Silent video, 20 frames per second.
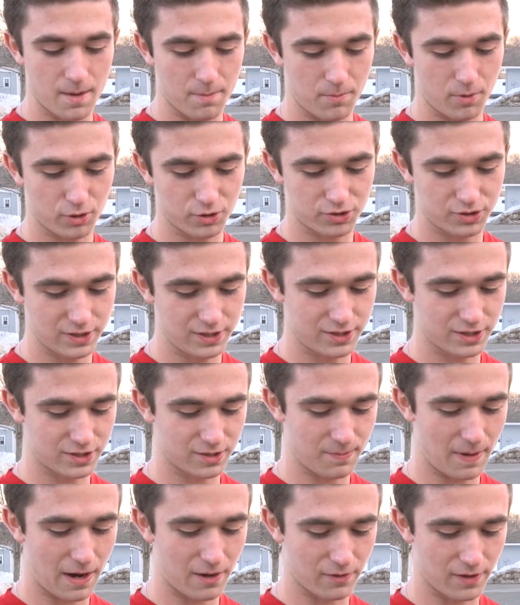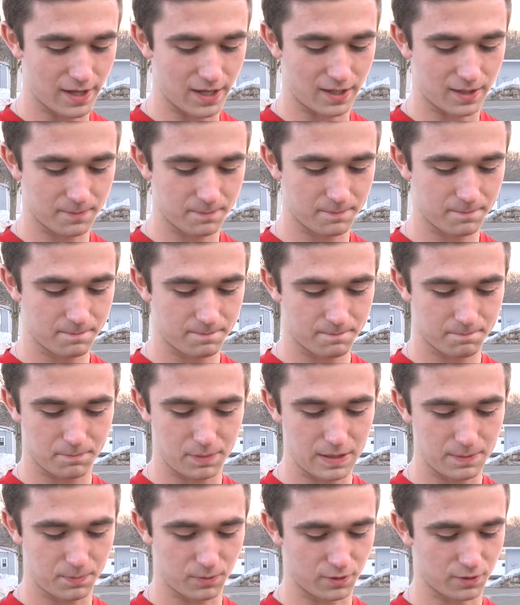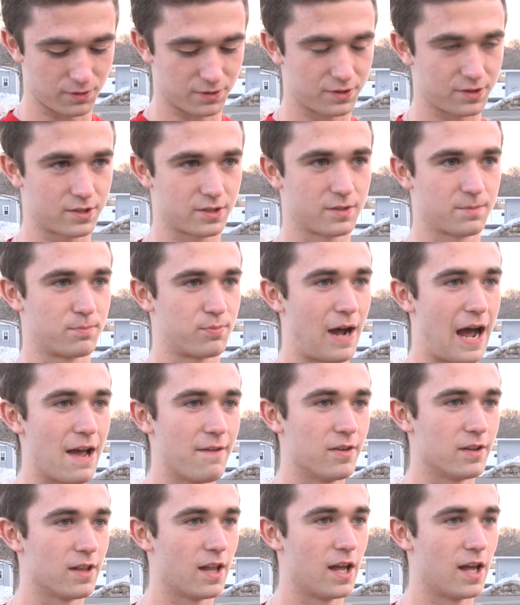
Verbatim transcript: Mostly just about like people's private